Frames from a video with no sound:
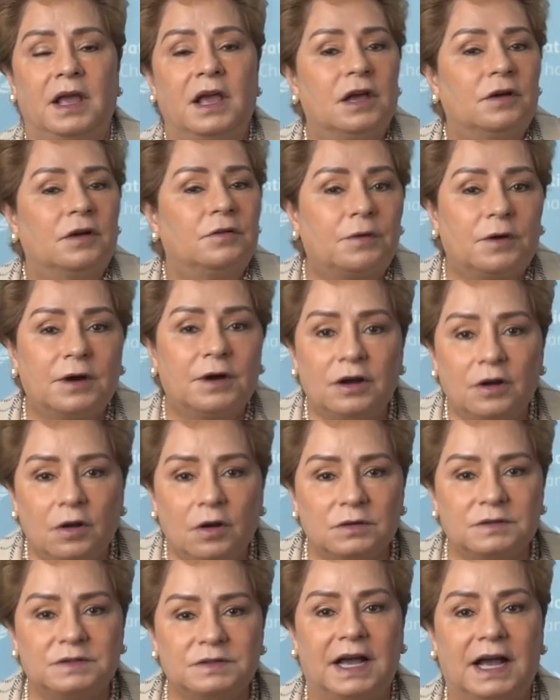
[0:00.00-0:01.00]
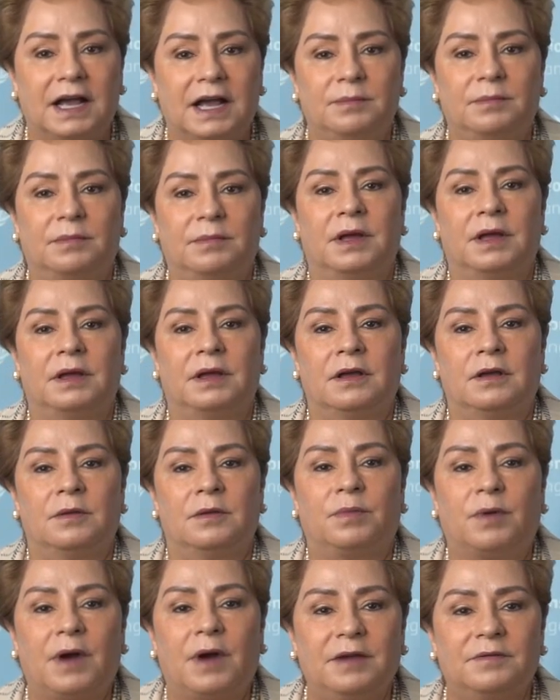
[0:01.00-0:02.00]
For a long time,
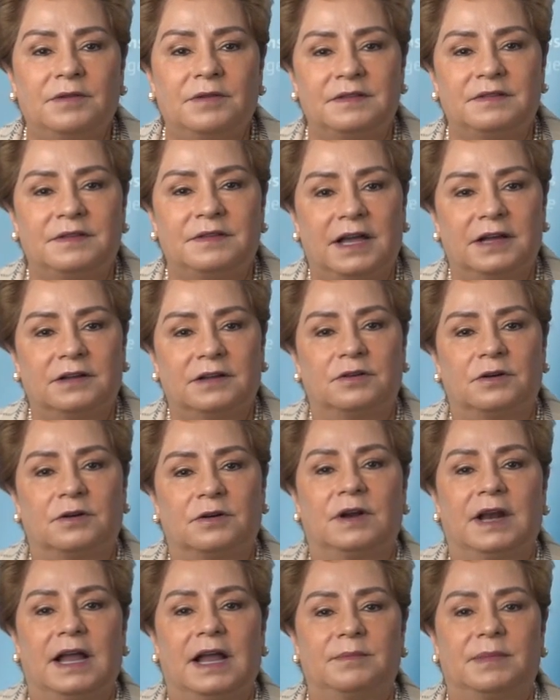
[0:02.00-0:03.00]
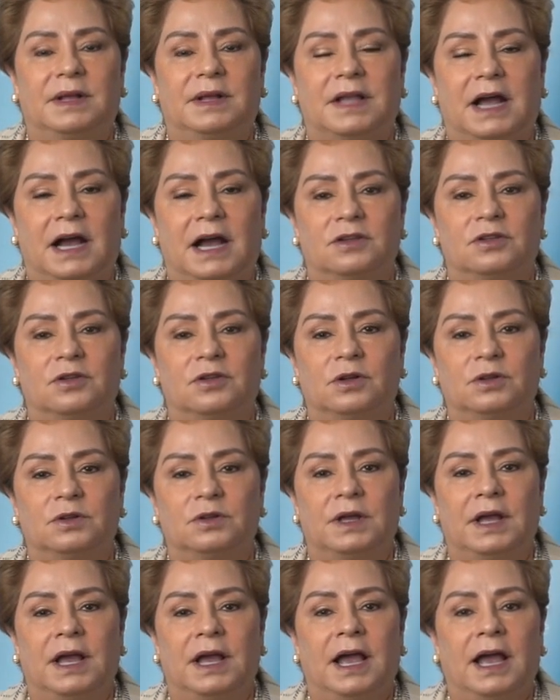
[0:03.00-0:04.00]
private sector climate
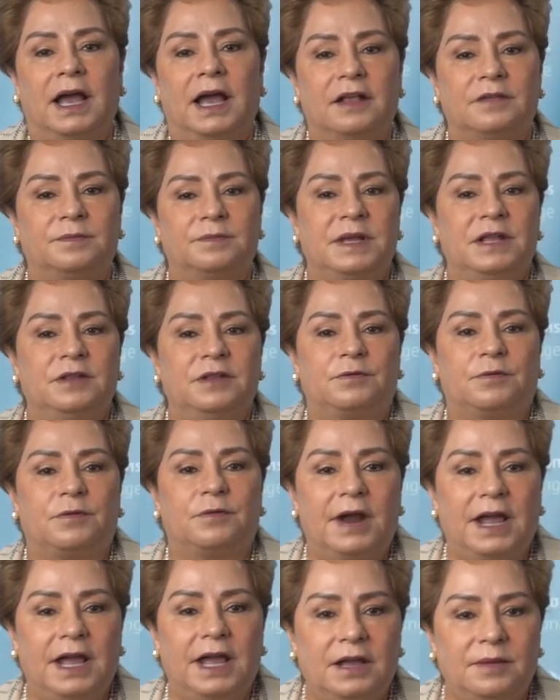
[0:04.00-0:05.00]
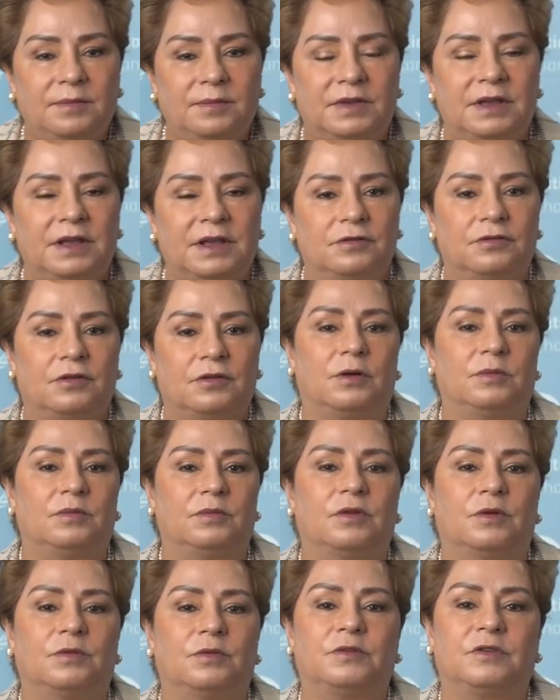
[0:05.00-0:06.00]
action has been framed in
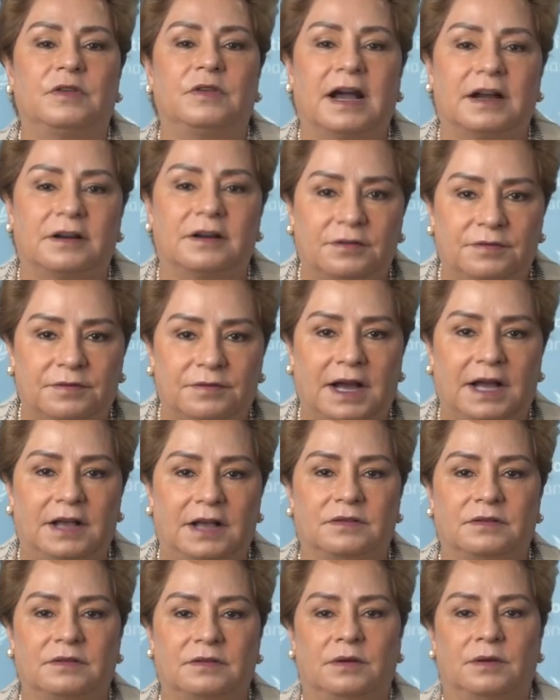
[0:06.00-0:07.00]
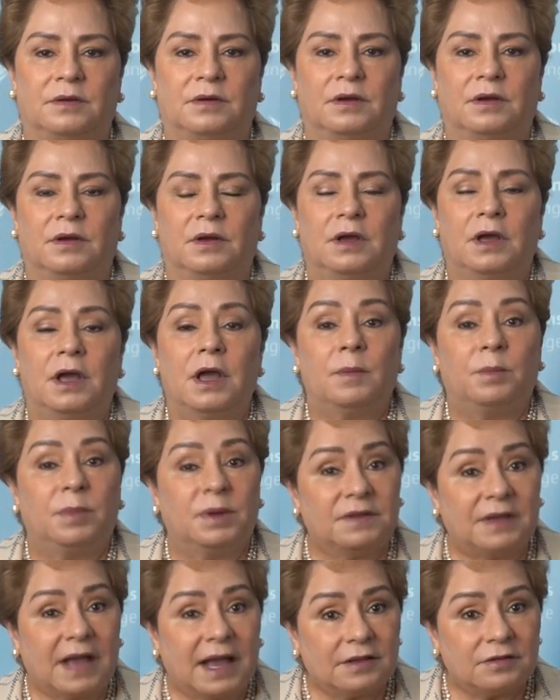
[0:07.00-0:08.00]
terms of sacrifice.
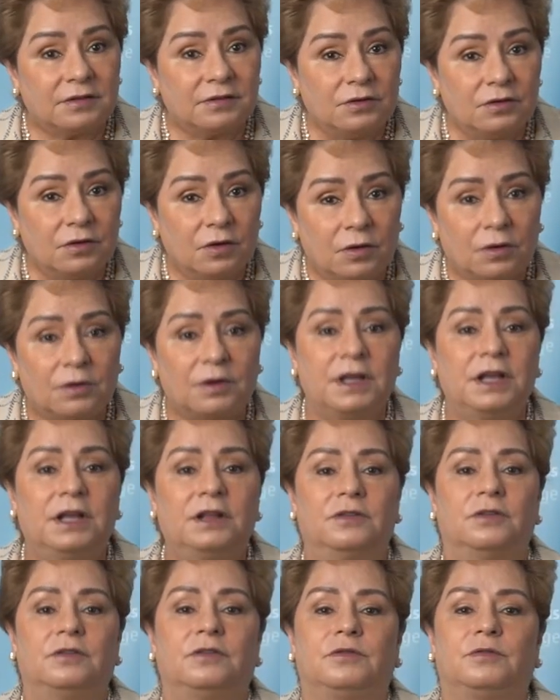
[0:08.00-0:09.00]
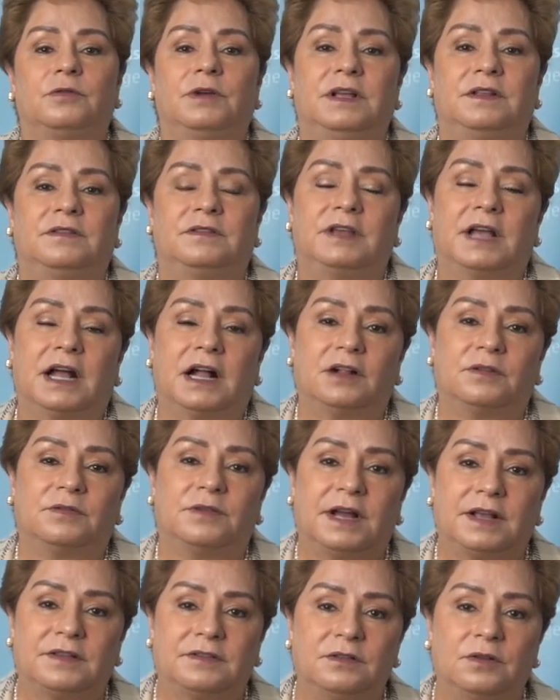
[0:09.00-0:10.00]
But as your industry itself
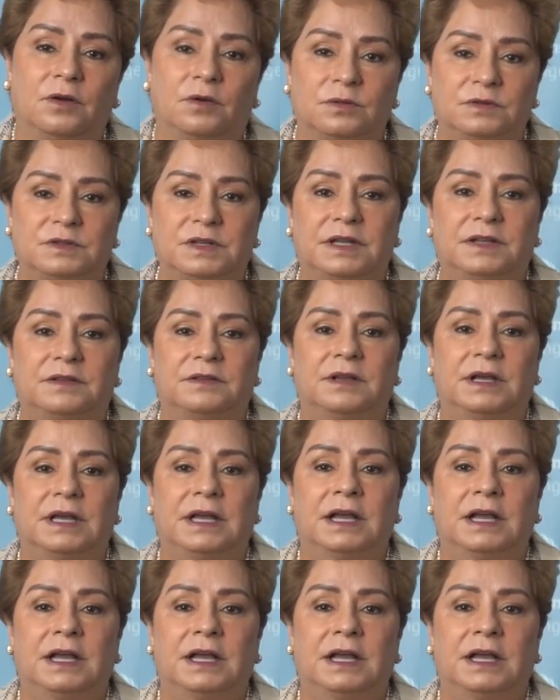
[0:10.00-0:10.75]
has noted,